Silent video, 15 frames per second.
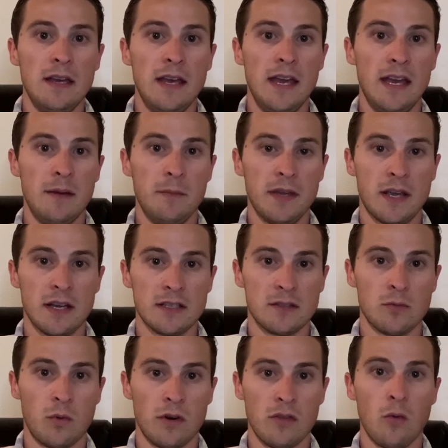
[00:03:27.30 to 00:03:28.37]
and because
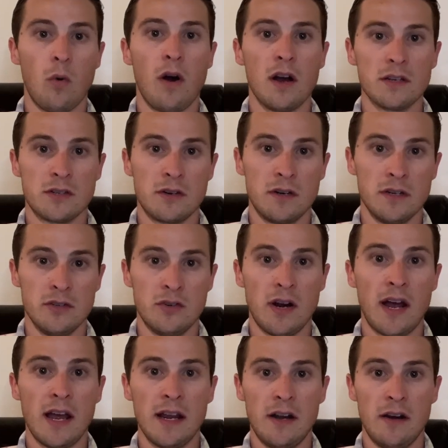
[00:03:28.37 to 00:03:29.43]
of where the washer and
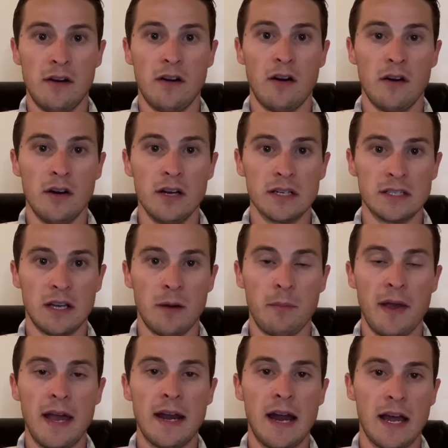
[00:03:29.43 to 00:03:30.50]
dryer are hooked up at,